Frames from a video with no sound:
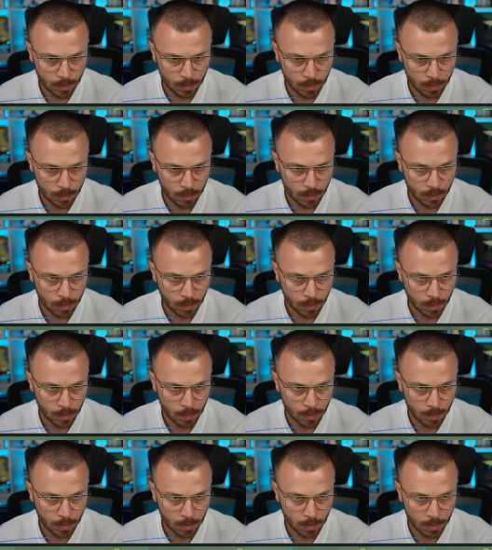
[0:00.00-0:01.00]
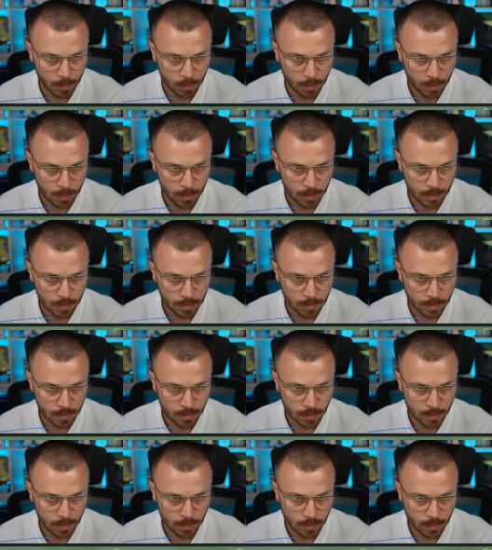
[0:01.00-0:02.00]

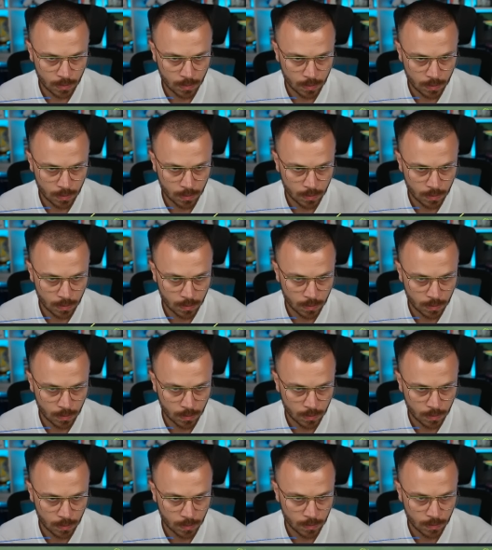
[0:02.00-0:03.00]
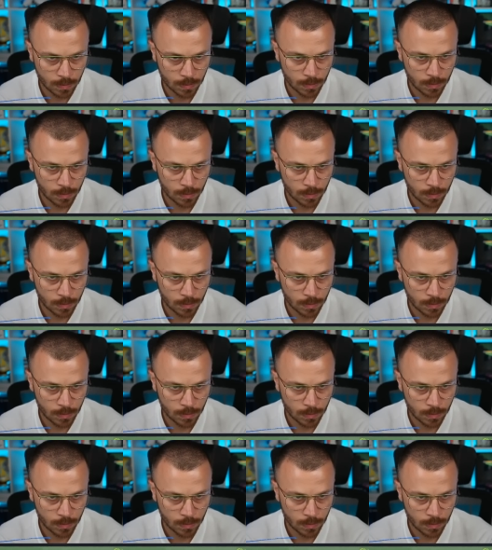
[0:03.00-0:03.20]
[no speech]